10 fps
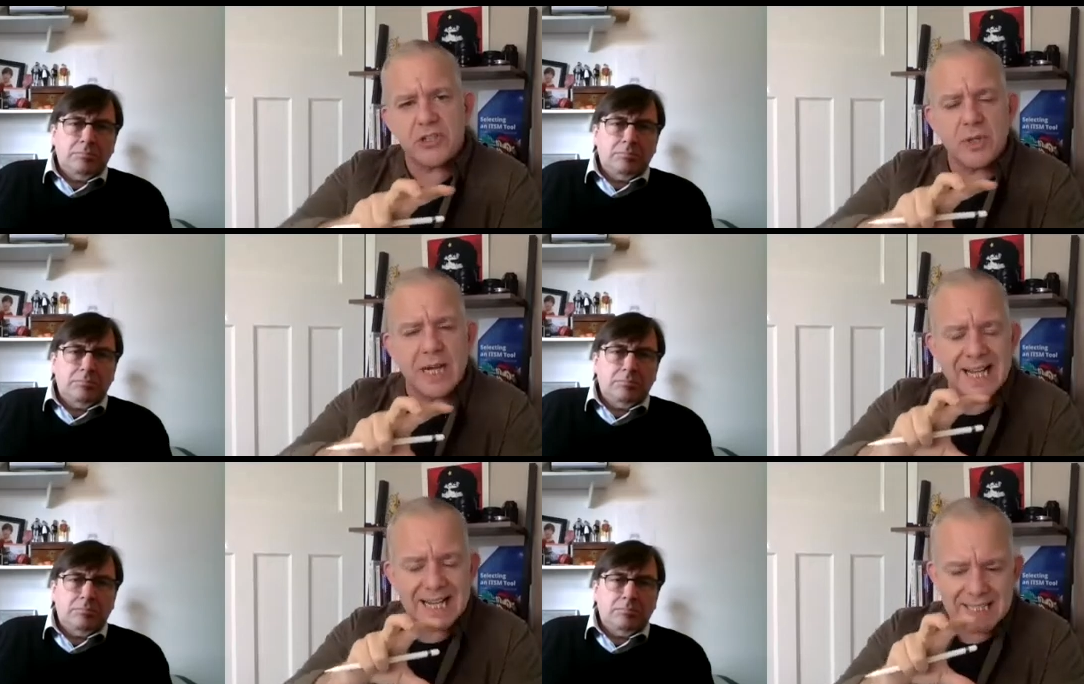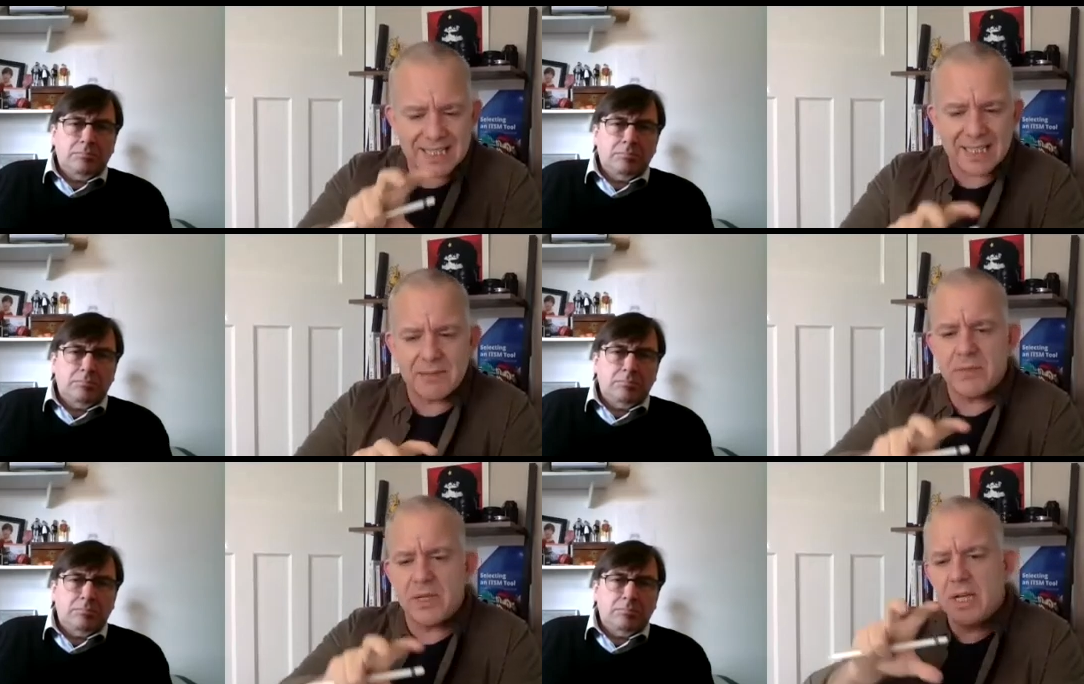Speaker 1: to a, a
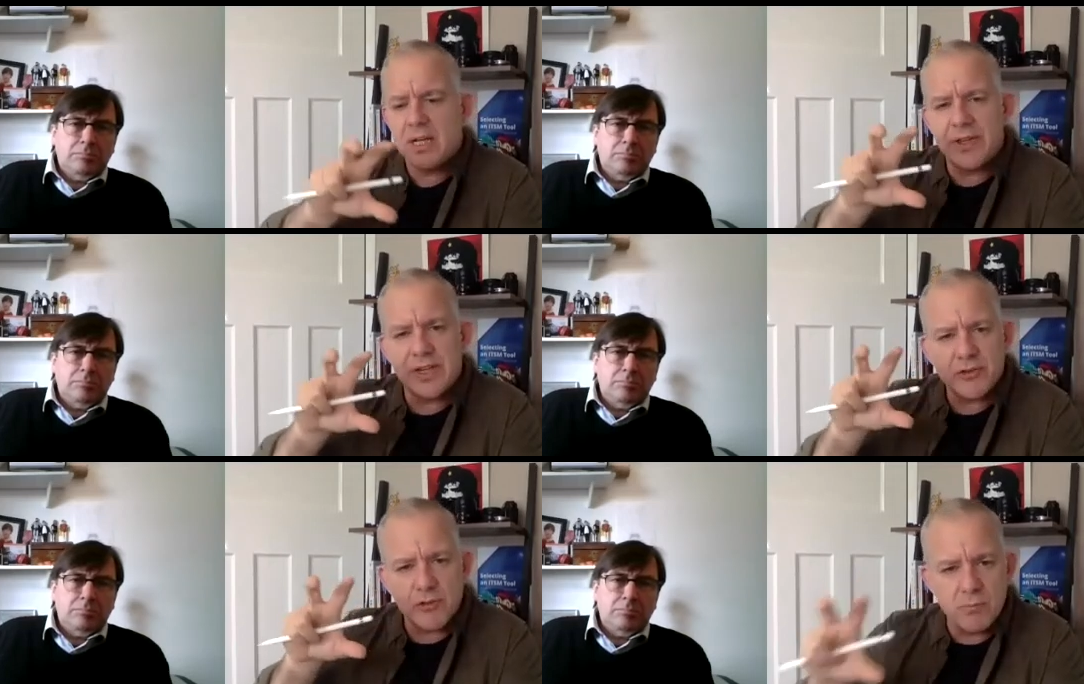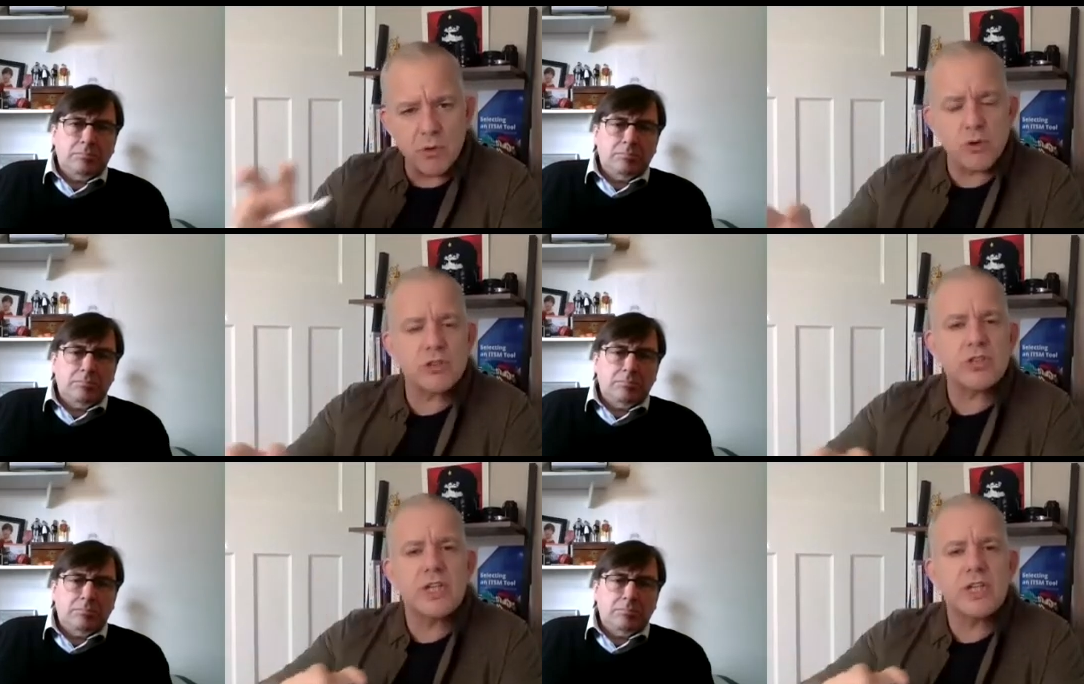team that is remote